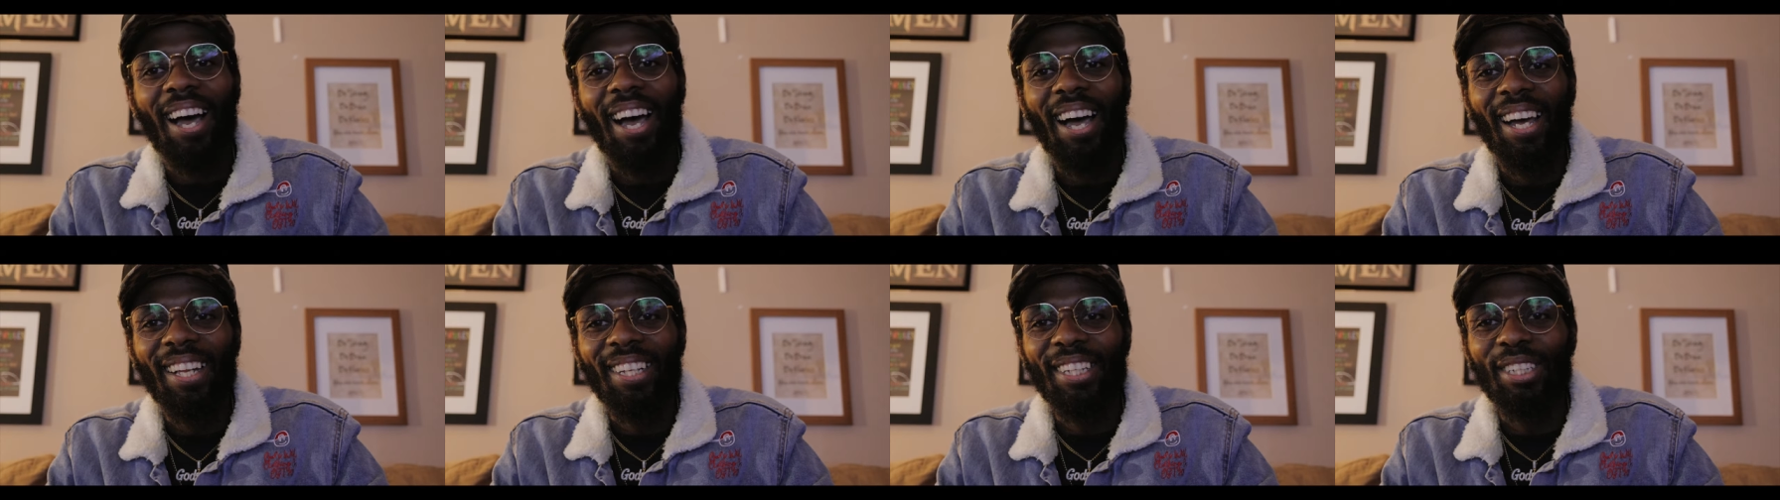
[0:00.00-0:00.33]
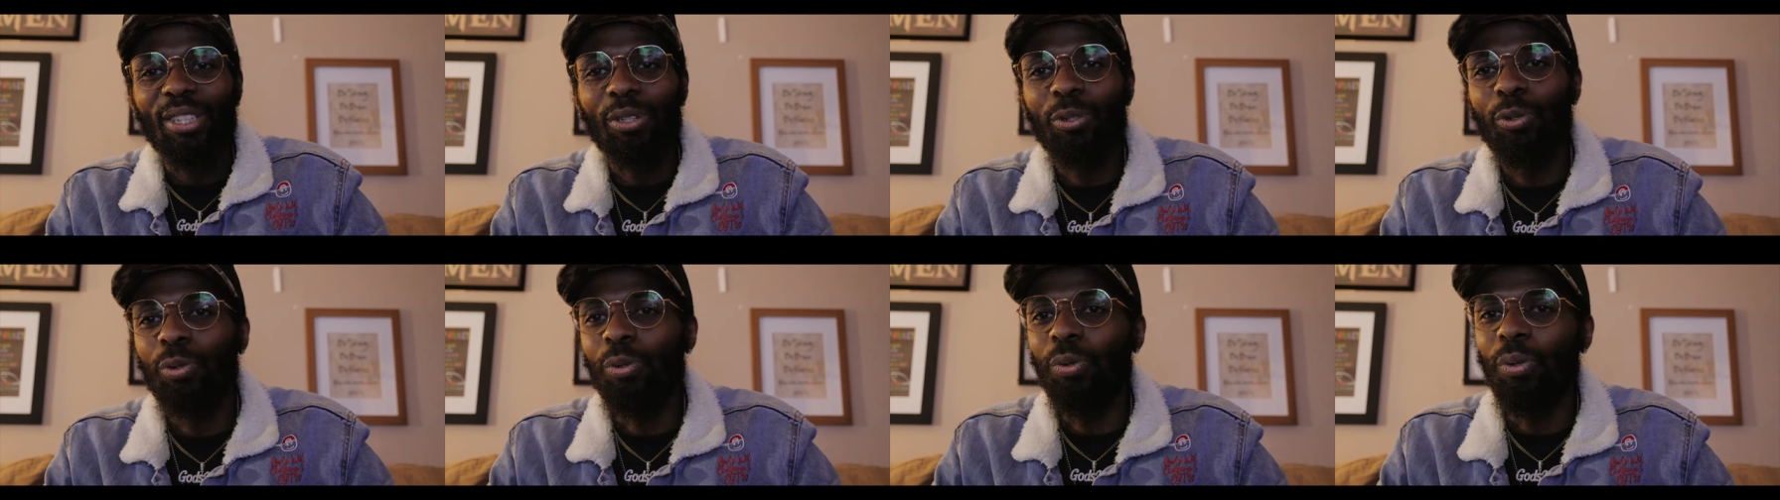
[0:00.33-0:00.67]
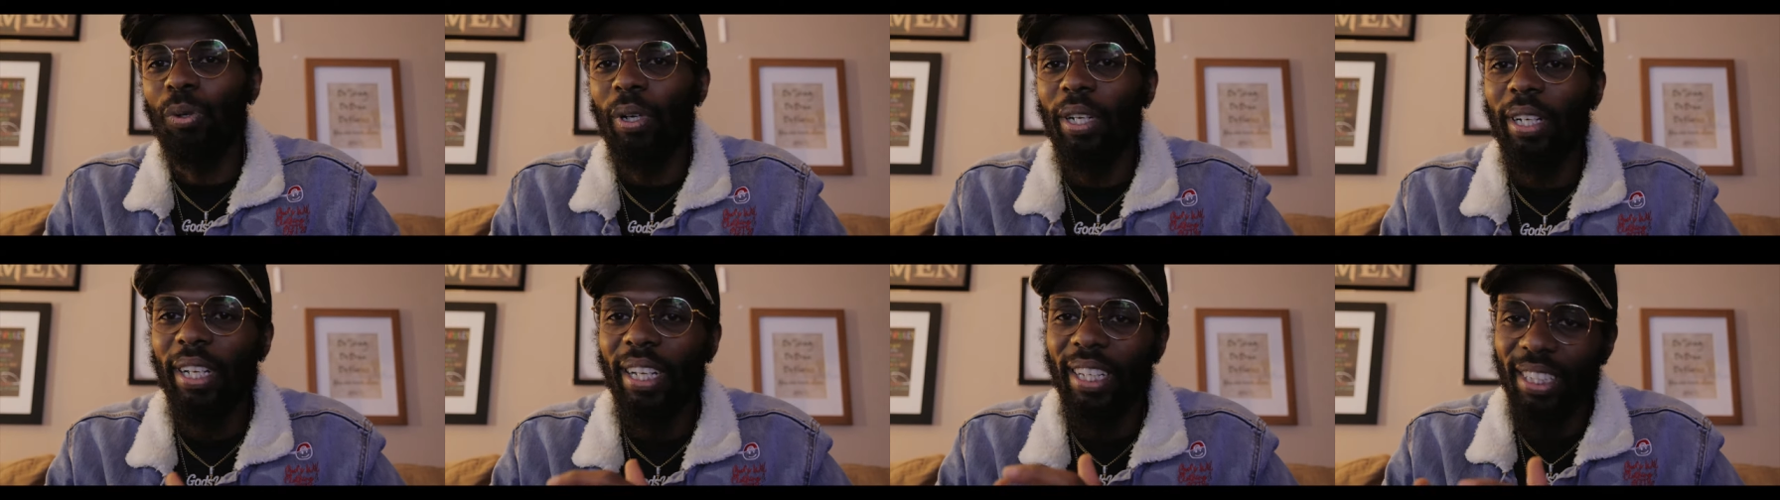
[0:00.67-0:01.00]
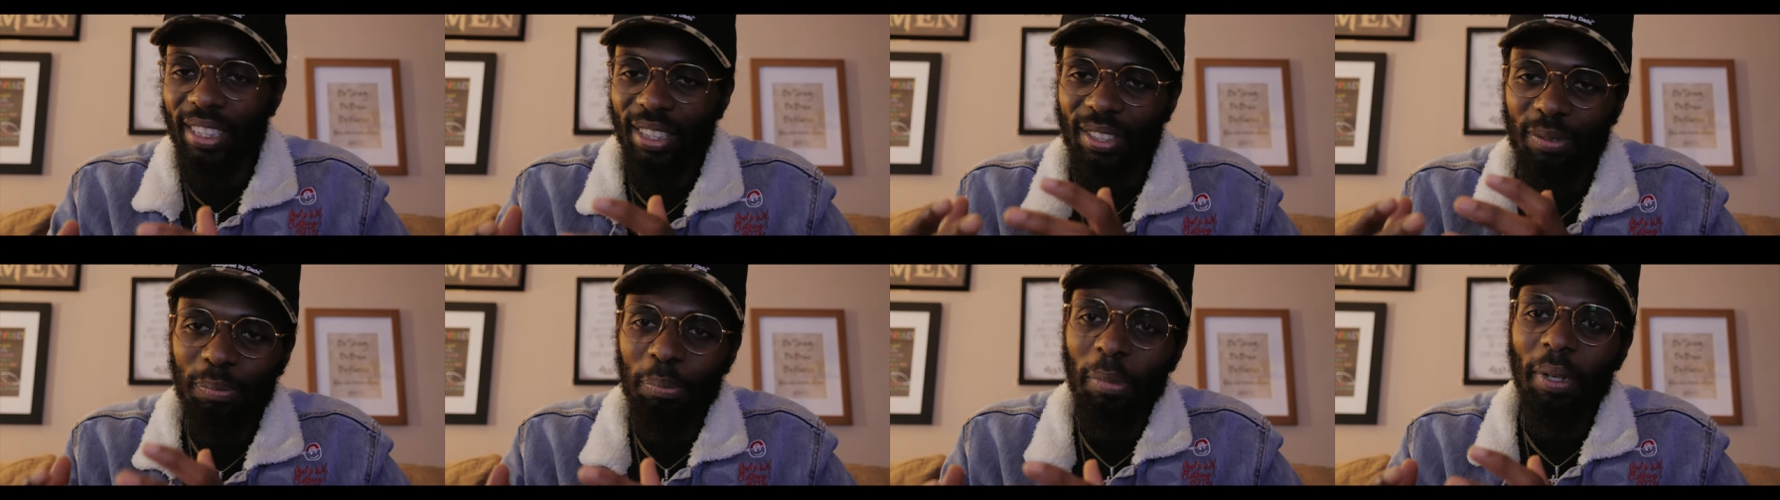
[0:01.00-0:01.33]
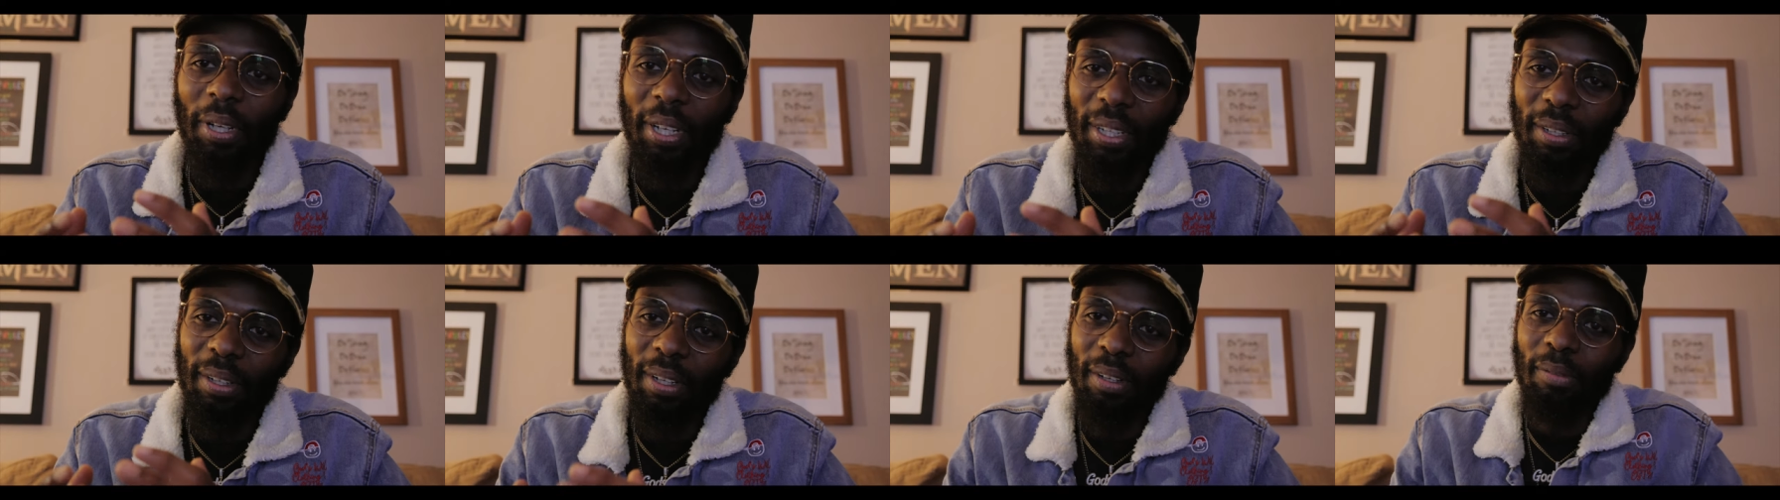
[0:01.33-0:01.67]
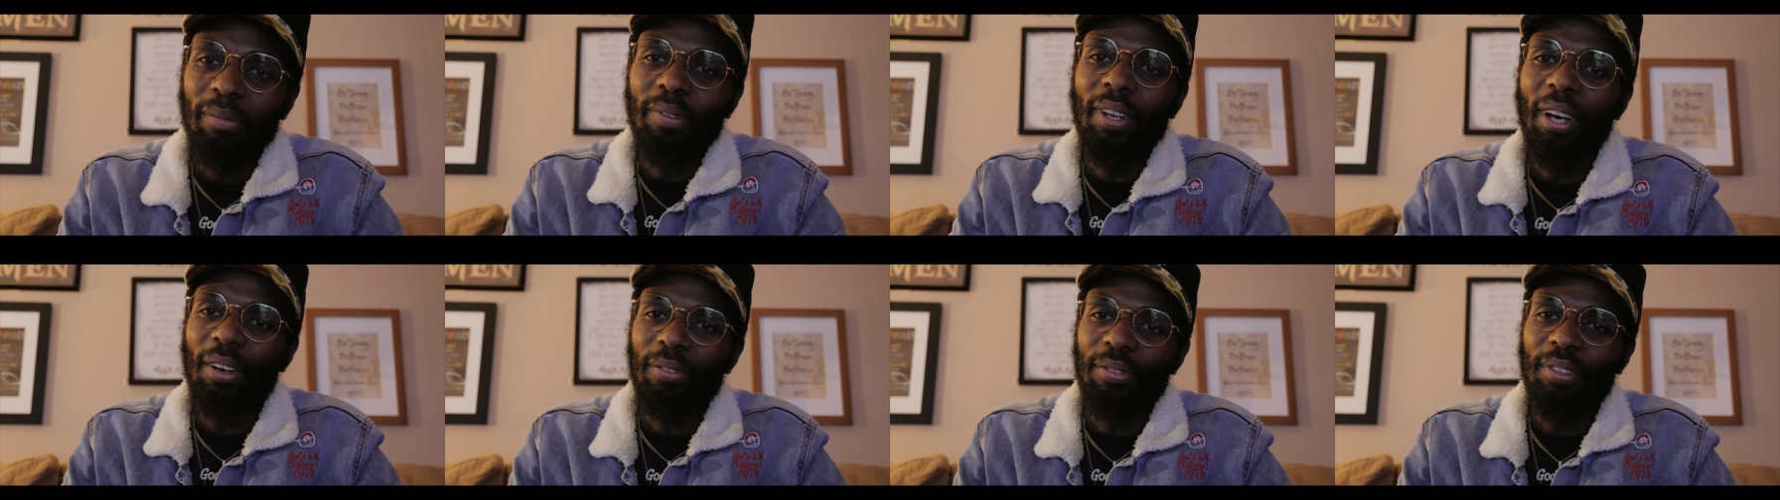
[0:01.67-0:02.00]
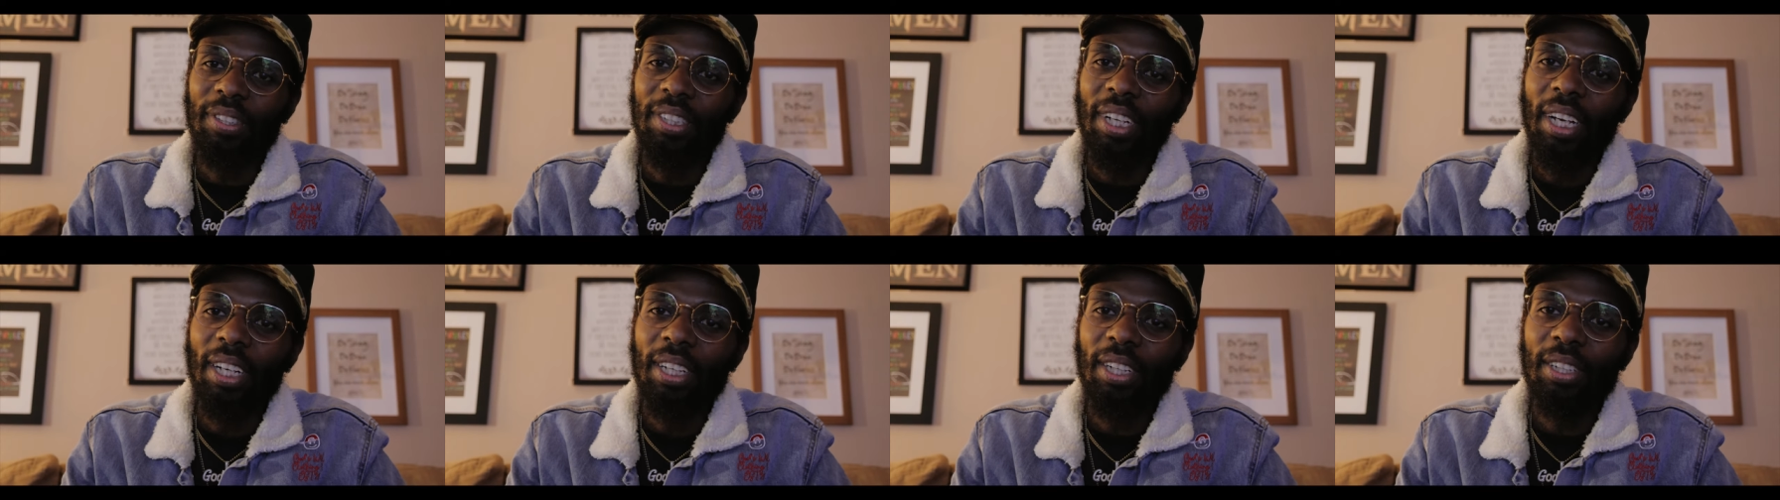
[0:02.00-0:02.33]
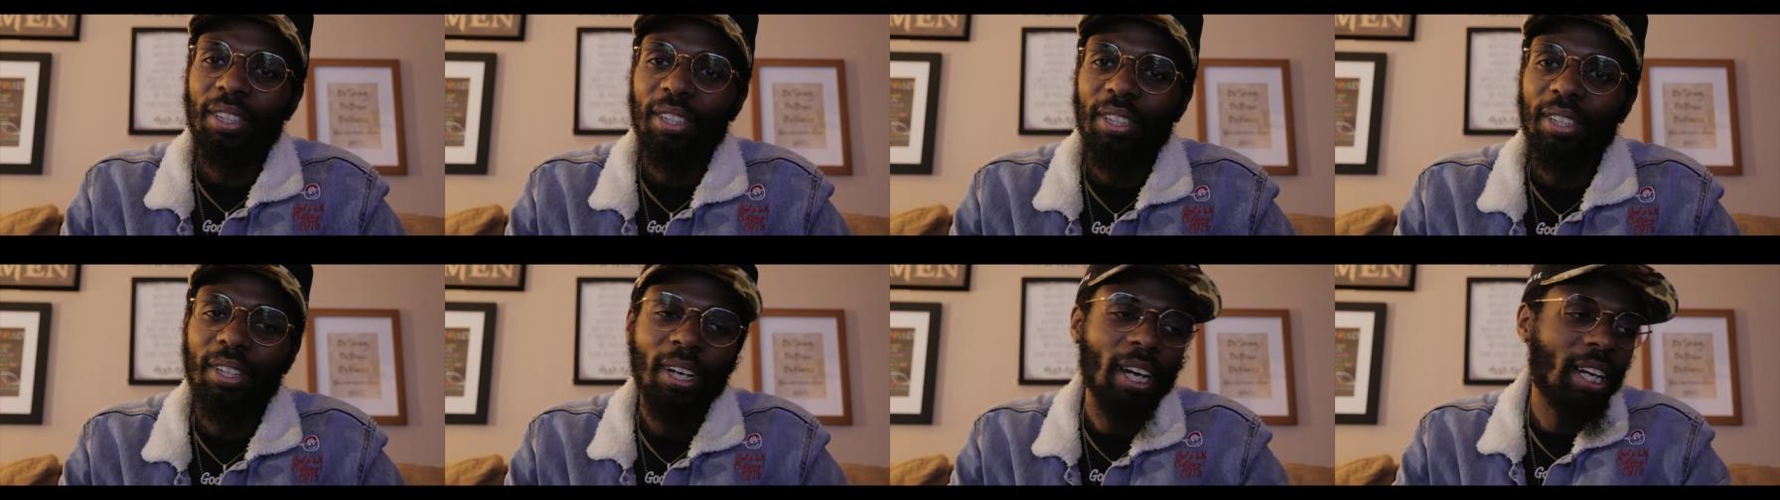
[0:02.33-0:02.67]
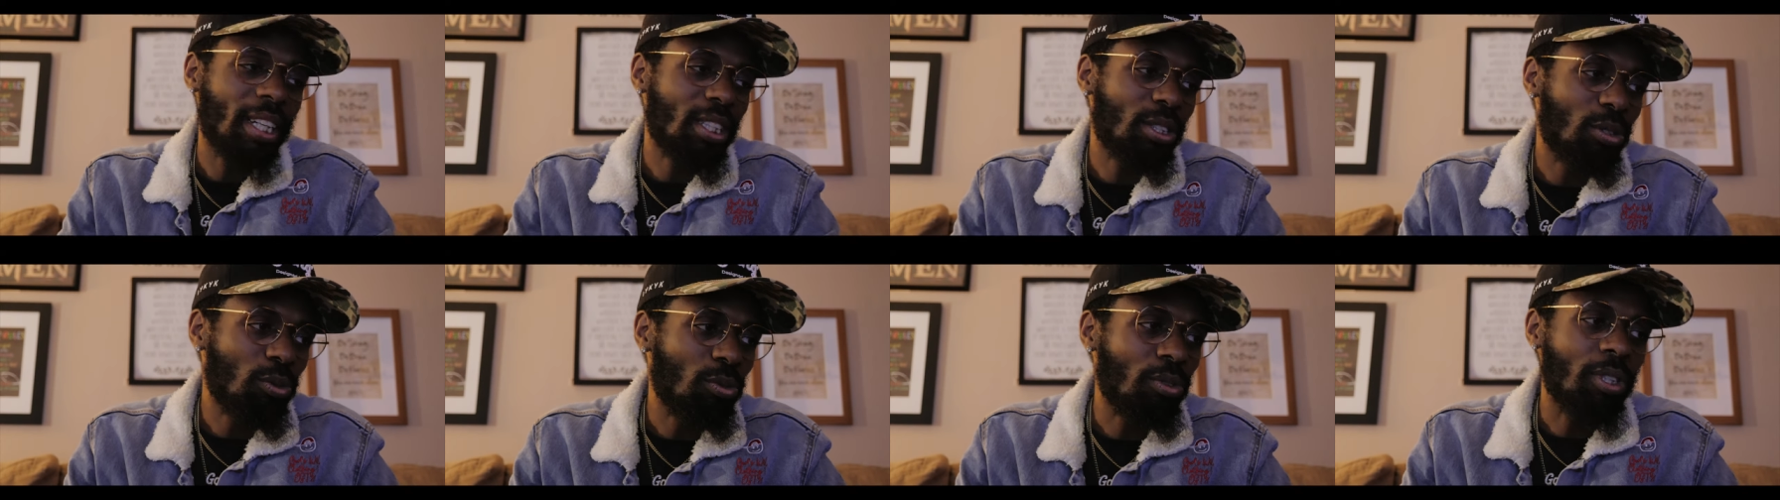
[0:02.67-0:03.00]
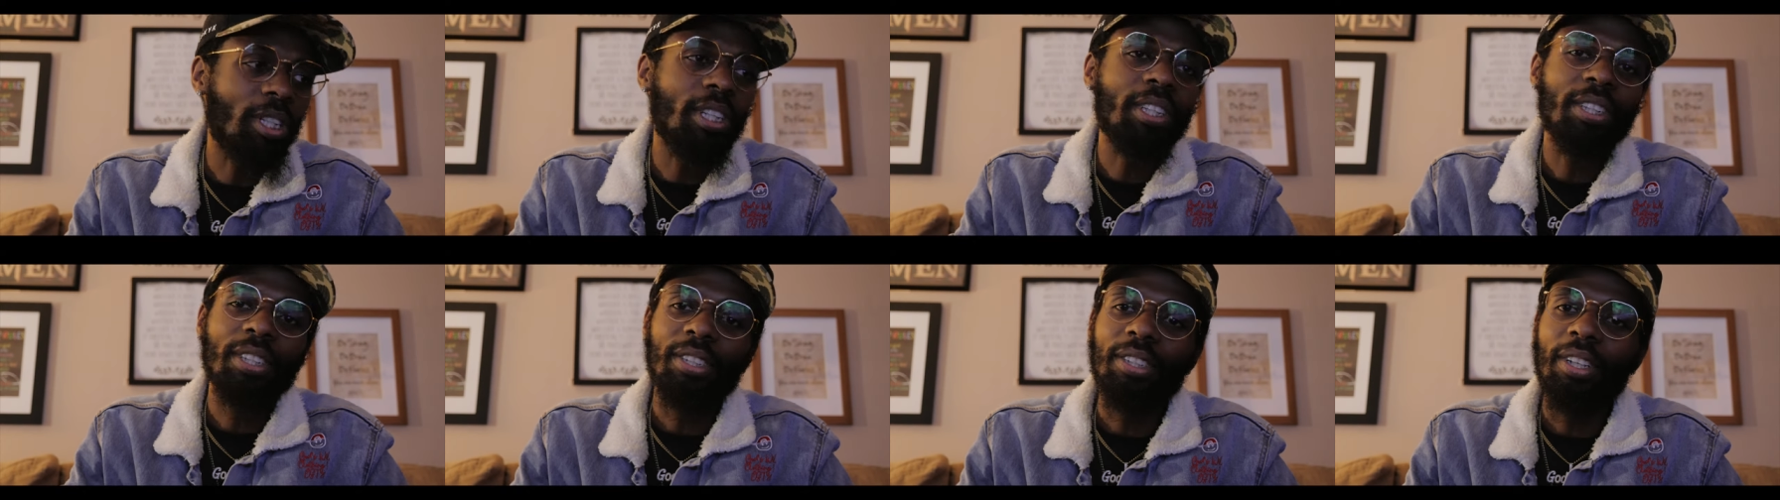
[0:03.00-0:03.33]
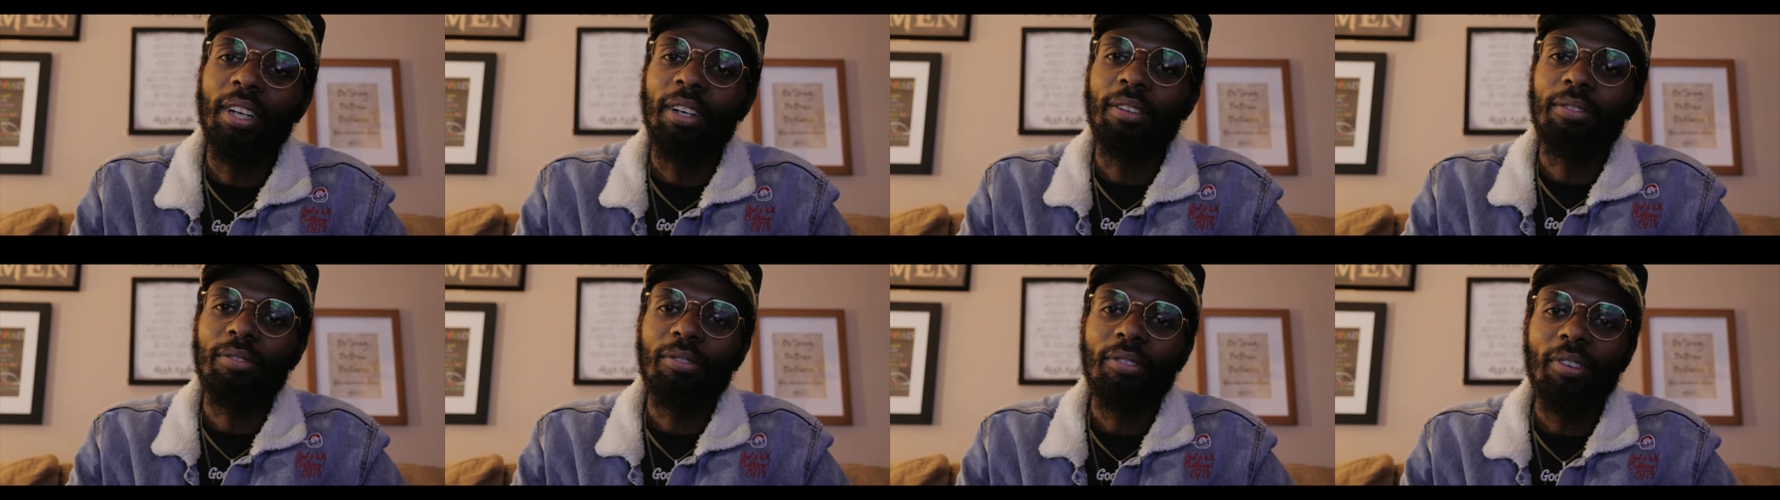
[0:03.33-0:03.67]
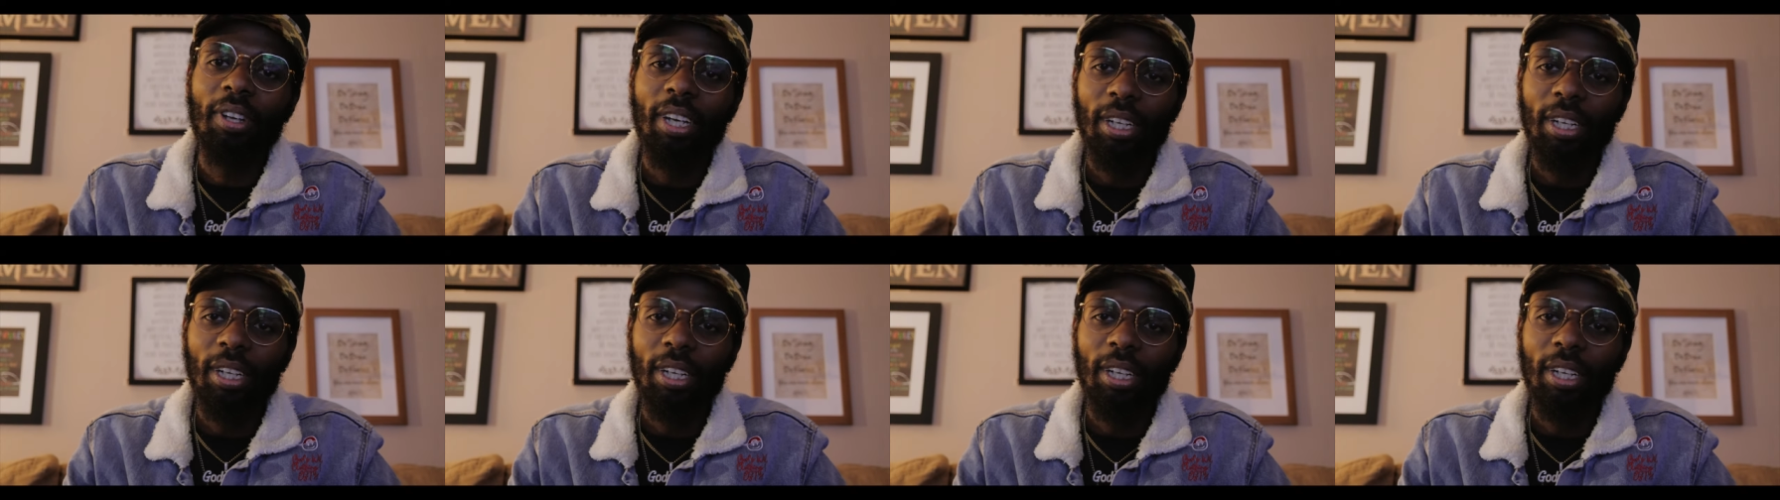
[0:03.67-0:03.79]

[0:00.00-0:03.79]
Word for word: I didn't do as enough as I could. I didn't do good enough.